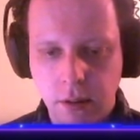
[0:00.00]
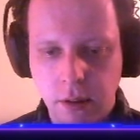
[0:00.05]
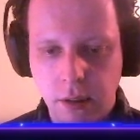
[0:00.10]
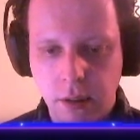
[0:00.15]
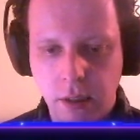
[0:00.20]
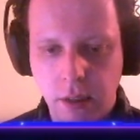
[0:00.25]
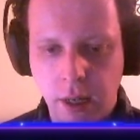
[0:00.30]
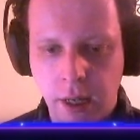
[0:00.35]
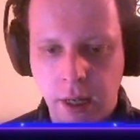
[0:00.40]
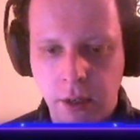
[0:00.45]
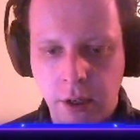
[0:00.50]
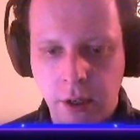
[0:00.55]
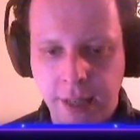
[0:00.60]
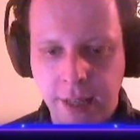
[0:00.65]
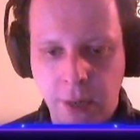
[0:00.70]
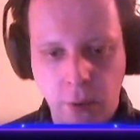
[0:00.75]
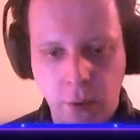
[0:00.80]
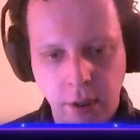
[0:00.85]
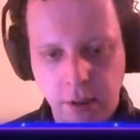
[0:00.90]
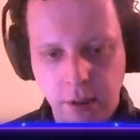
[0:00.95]
Not
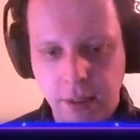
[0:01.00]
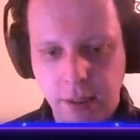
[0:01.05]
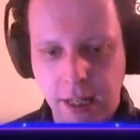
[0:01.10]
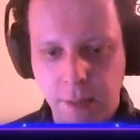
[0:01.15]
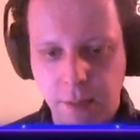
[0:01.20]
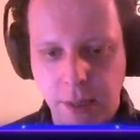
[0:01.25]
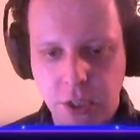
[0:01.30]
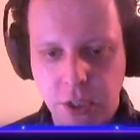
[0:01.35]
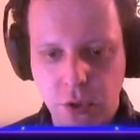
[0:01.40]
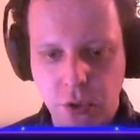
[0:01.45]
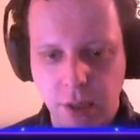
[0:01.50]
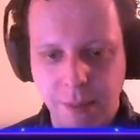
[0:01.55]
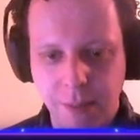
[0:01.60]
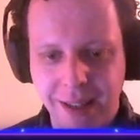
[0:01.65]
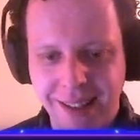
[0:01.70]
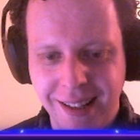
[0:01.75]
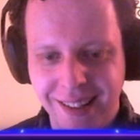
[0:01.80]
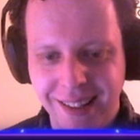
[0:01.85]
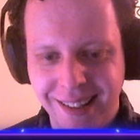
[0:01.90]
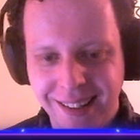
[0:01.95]
that one, that's my stream.
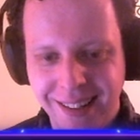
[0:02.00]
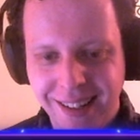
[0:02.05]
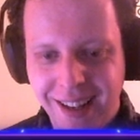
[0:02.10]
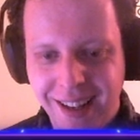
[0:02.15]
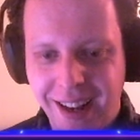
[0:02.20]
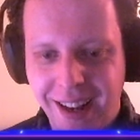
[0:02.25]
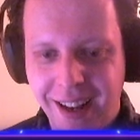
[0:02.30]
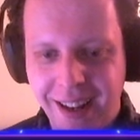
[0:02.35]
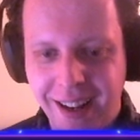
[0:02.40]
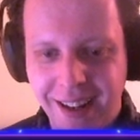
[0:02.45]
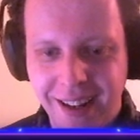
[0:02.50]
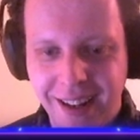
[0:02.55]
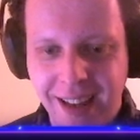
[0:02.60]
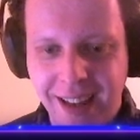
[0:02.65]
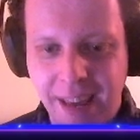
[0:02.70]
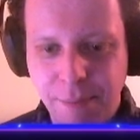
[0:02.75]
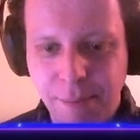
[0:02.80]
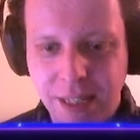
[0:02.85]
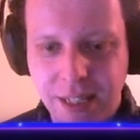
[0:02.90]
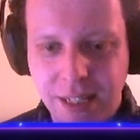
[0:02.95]

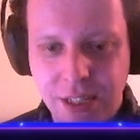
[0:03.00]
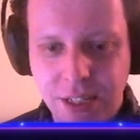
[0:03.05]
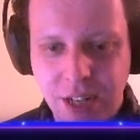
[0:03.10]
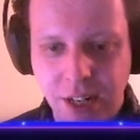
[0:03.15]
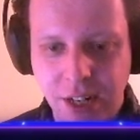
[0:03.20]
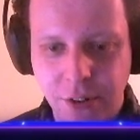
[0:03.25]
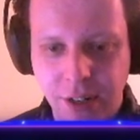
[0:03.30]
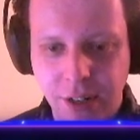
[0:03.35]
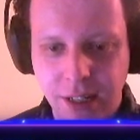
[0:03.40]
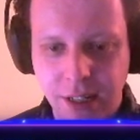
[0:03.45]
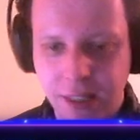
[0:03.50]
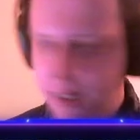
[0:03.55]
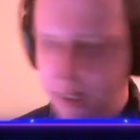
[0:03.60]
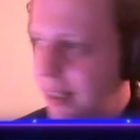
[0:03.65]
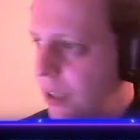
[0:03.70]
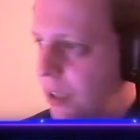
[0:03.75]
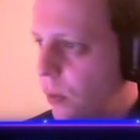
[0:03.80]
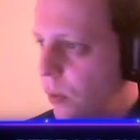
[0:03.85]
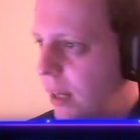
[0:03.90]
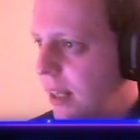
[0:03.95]
NPC generate, is
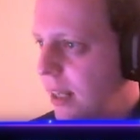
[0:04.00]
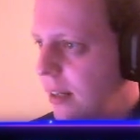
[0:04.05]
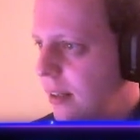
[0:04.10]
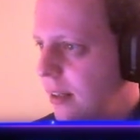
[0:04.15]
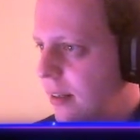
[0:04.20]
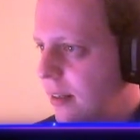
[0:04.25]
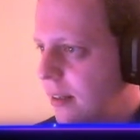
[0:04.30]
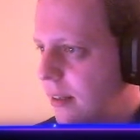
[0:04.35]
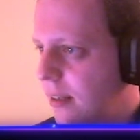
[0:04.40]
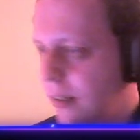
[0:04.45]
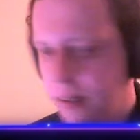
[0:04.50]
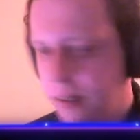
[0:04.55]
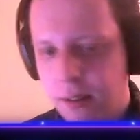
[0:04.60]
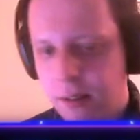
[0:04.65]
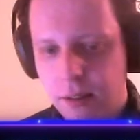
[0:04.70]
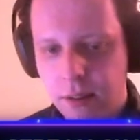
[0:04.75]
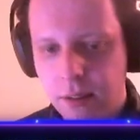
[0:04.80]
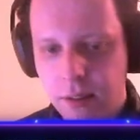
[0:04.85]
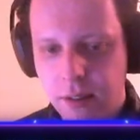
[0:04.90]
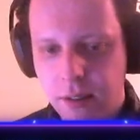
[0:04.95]
this one it?
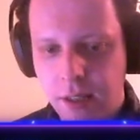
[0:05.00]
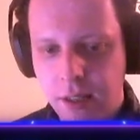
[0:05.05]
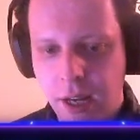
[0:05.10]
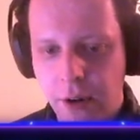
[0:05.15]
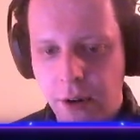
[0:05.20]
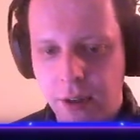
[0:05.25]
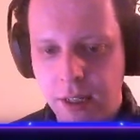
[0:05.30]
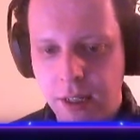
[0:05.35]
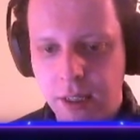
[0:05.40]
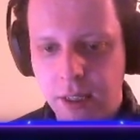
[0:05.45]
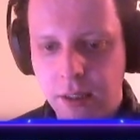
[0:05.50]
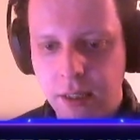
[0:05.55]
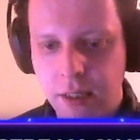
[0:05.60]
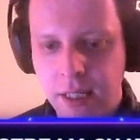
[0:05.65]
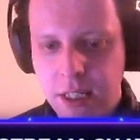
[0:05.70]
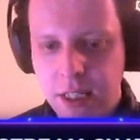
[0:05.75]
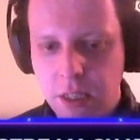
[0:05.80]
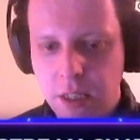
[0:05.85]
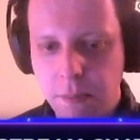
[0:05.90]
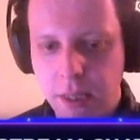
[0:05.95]
No, it
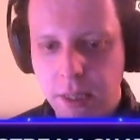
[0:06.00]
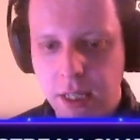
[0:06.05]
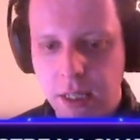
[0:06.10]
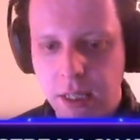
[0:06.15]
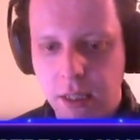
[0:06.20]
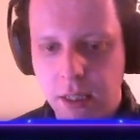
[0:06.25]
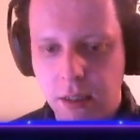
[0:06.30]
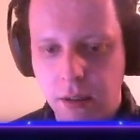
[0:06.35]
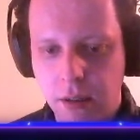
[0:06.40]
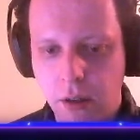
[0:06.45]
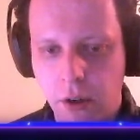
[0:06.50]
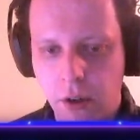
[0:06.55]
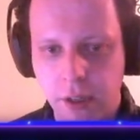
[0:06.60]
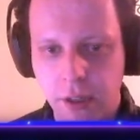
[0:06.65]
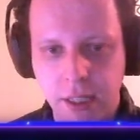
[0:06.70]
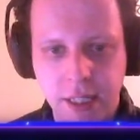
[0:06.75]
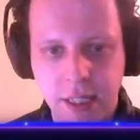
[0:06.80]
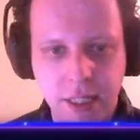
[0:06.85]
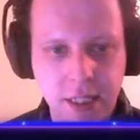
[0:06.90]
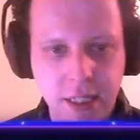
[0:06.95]
needs to be... Hold
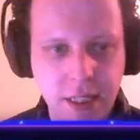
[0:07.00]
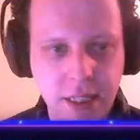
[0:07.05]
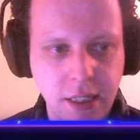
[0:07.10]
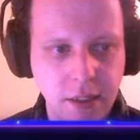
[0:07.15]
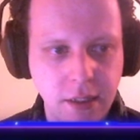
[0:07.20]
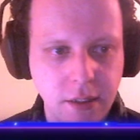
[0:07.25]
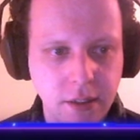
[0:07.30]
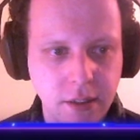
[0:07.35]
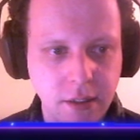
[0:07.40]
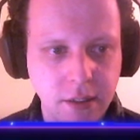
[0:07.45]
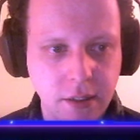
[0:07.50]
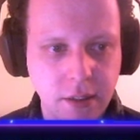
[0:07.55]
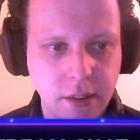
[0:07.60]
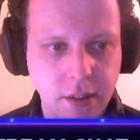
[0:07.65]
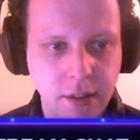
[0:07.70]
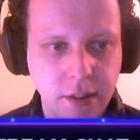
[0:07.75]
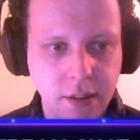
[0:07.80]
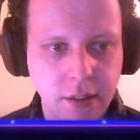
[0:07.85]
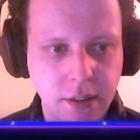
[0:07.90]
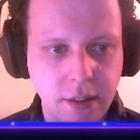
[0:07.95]
on, is this it?
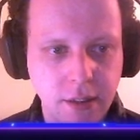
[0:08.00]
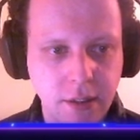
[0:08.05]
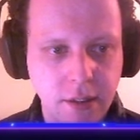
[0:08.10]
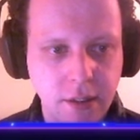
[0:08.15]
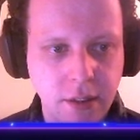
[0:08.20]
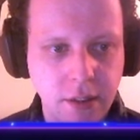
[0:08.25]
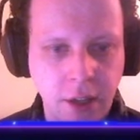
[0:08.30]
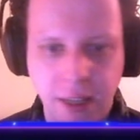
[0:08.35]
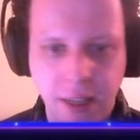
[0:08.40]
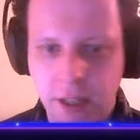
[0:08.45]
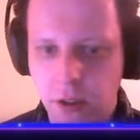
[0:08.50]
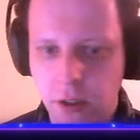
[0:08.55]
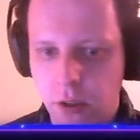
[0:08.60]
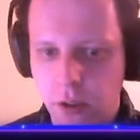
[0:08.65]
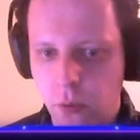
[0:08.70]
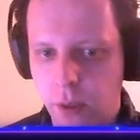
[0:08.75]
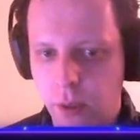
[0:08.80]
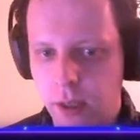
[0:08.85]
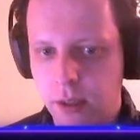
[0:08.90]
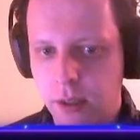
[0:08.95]
No, that's not the
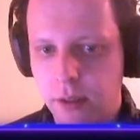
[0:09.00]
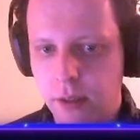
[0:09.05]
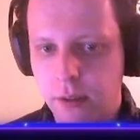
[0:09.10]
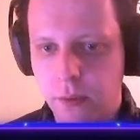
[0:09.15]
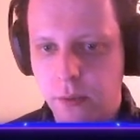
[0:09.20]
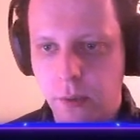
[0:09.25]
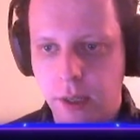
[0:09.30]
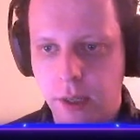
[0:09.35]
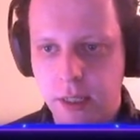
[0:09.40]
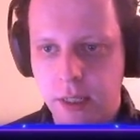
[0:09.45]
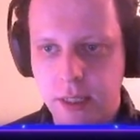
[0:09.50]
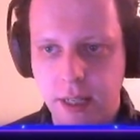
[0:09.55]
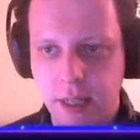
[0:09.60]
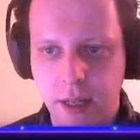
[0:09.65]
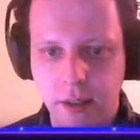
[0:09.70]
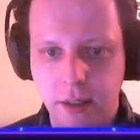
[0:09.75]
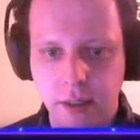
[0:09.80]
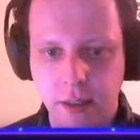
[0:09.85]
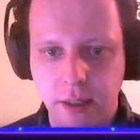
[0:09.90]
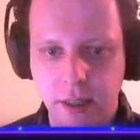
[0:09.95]
one. 1
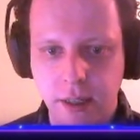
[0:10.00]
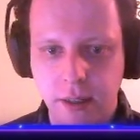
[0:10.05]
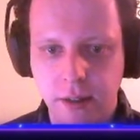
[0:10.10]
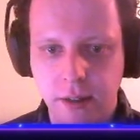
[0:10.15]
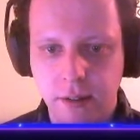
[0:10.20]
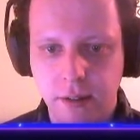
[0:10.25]
second here.